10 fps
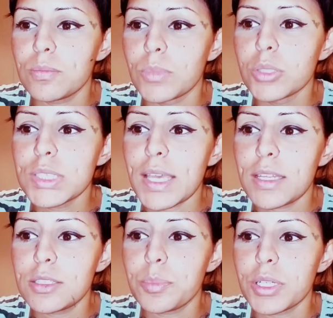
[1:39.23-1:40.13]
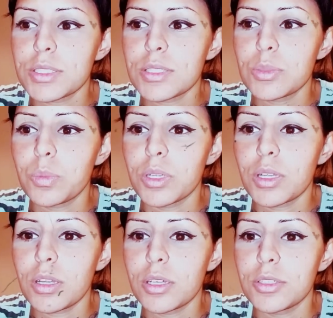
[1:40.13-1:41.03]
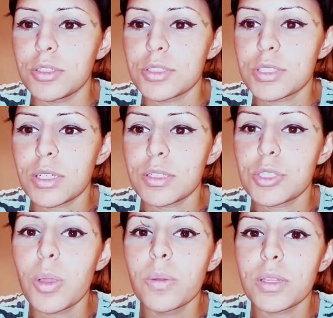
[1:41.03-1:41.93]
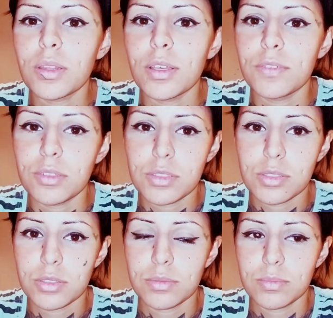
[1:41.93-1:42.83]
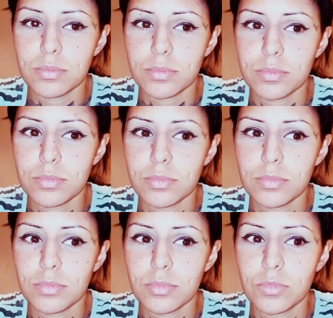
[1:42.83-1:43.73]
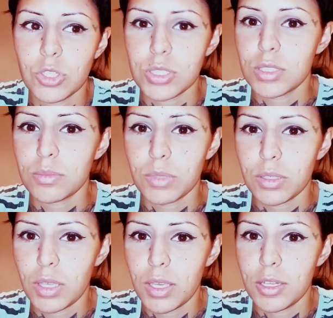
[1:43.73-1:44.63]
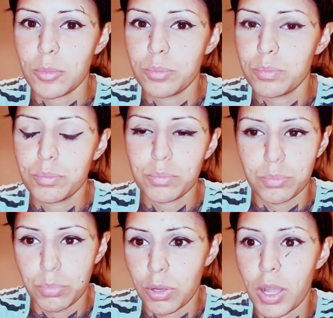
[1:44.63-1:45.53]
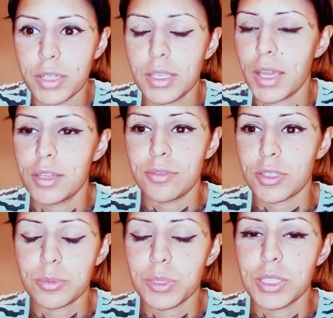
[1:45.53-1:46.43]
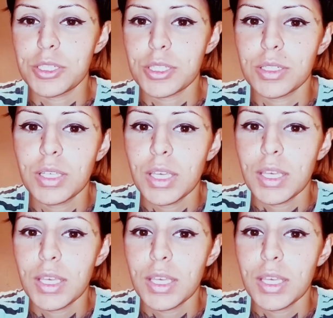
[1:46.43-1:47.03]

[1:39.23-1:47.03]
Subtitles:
most antidepressants work on your serotonin levels, just in a broad kind of explanation.